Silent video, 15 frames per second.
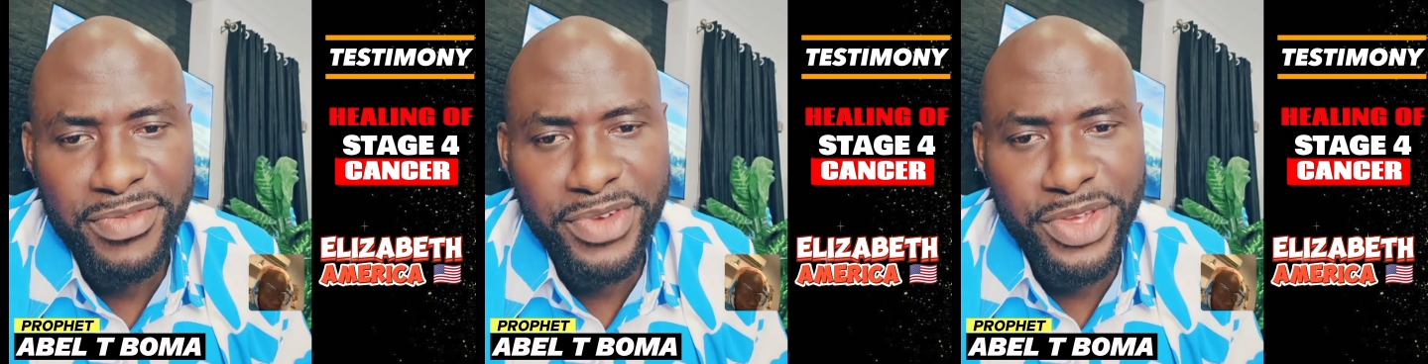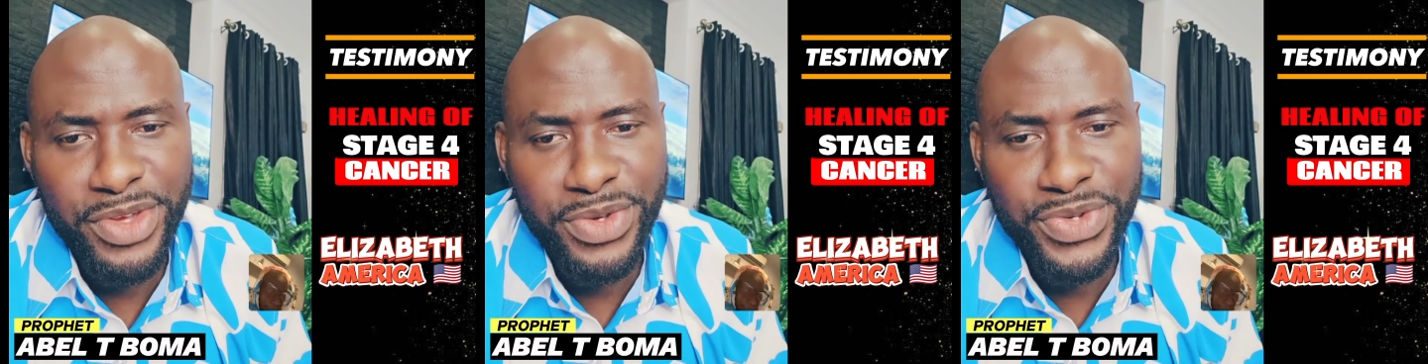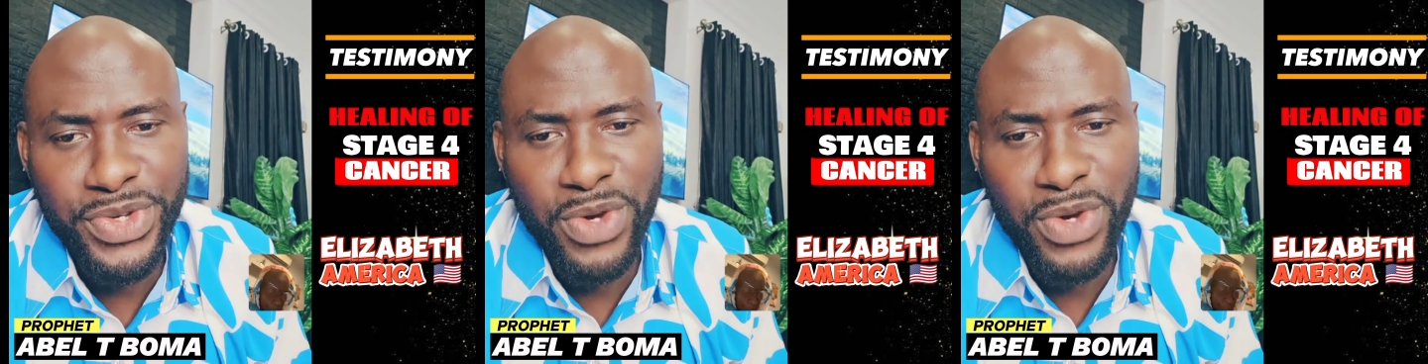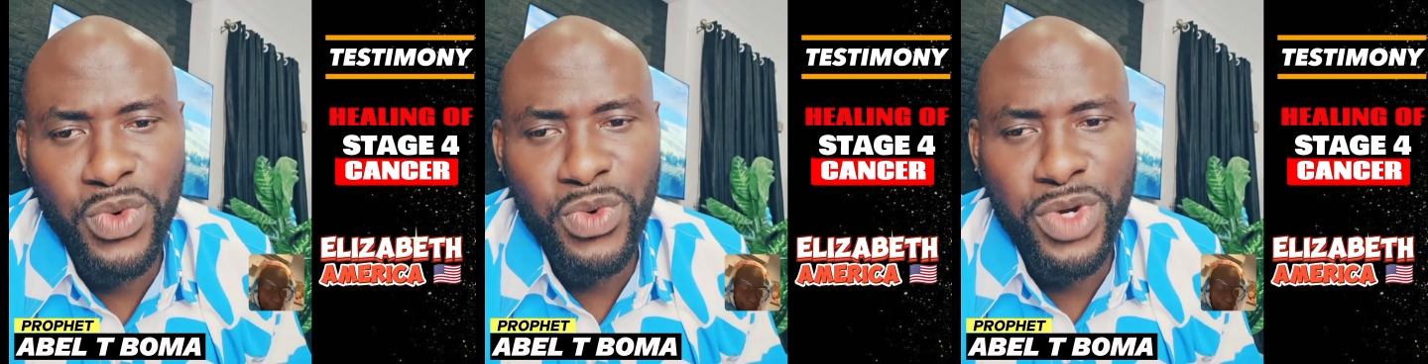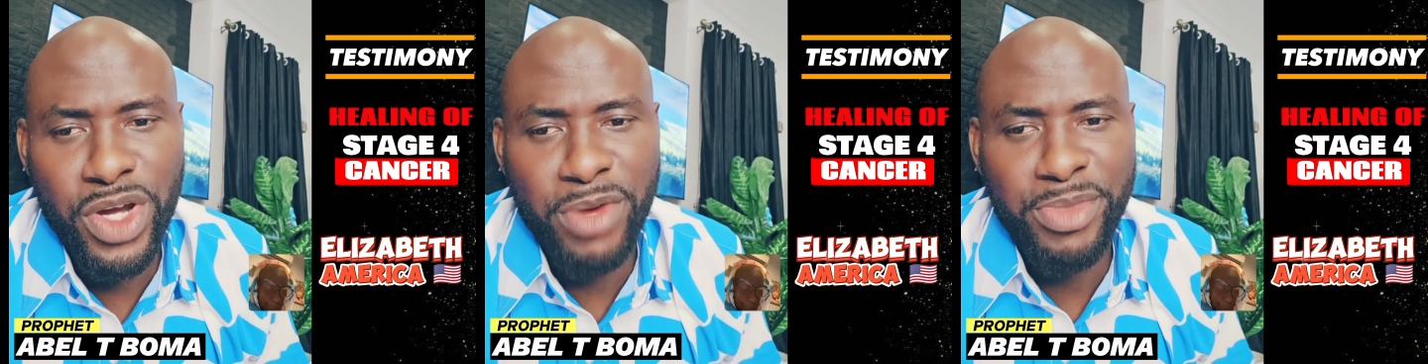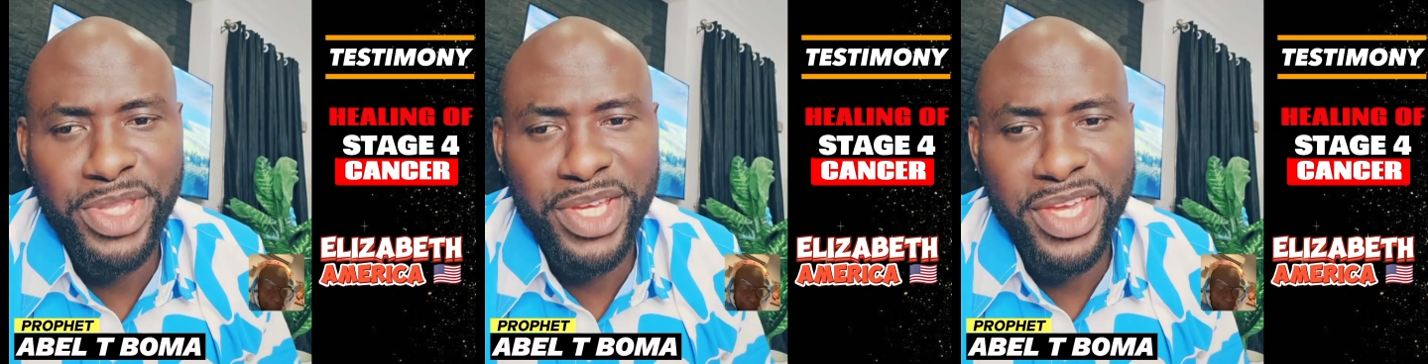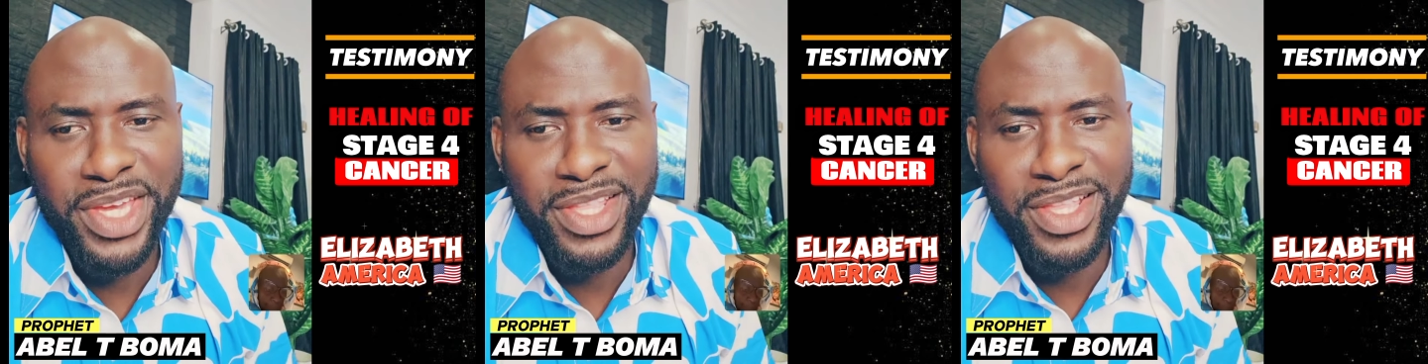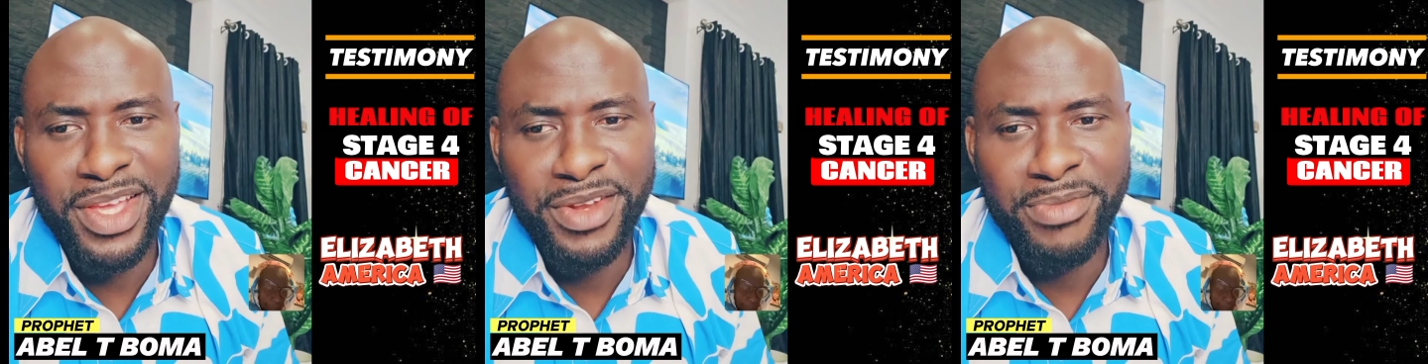for you. So we'll
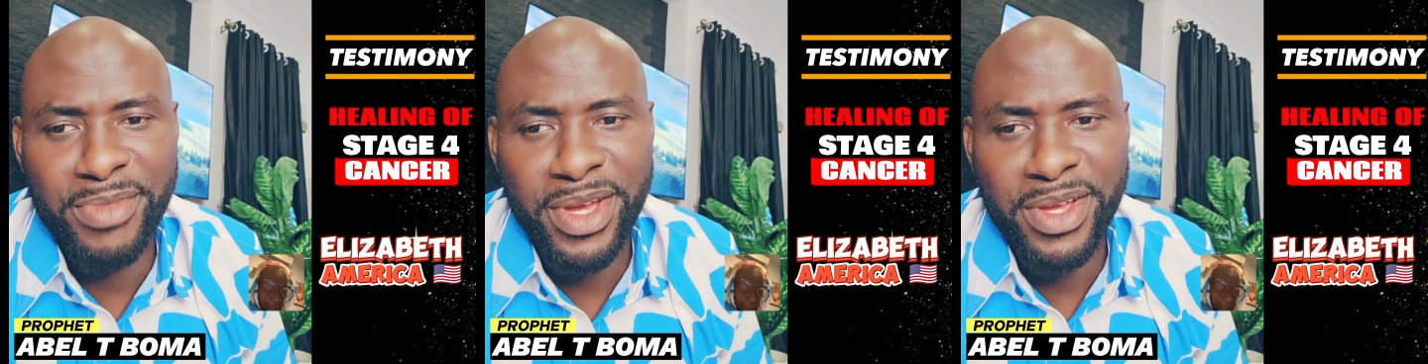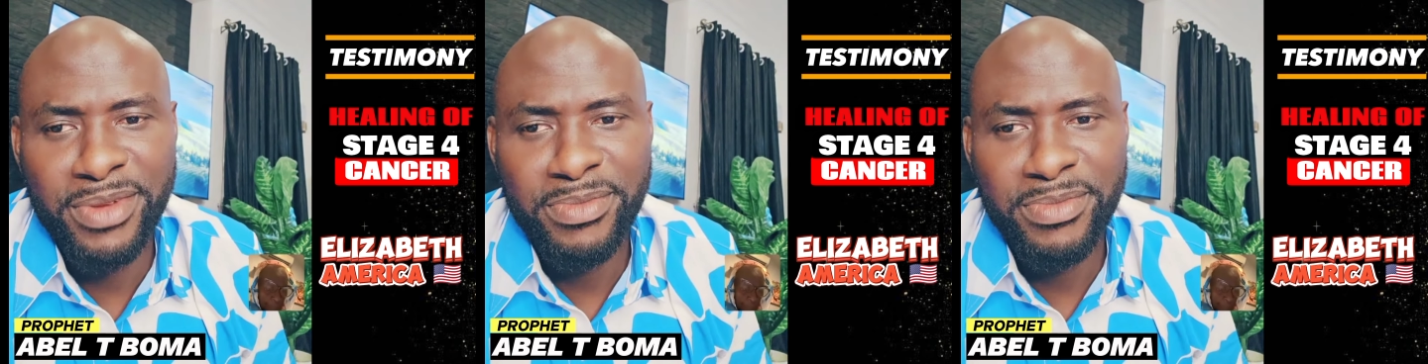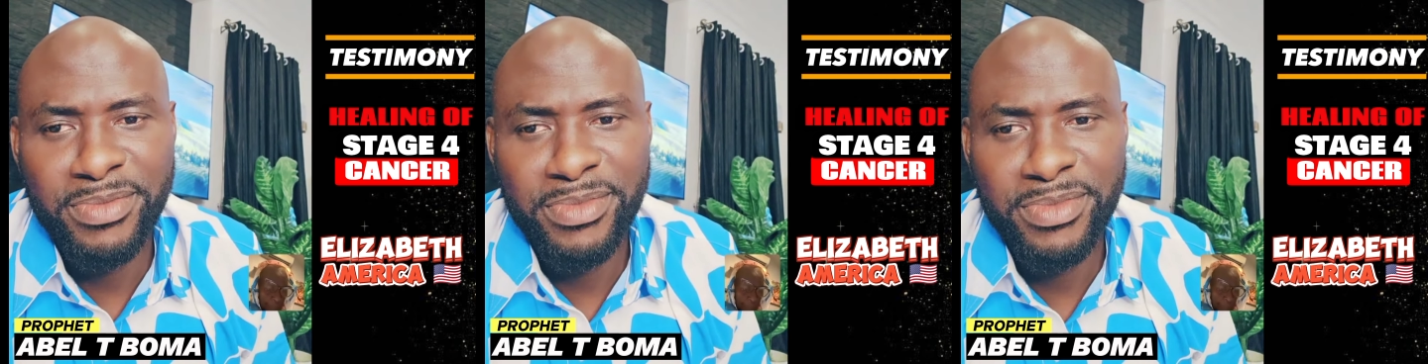communicate later, man.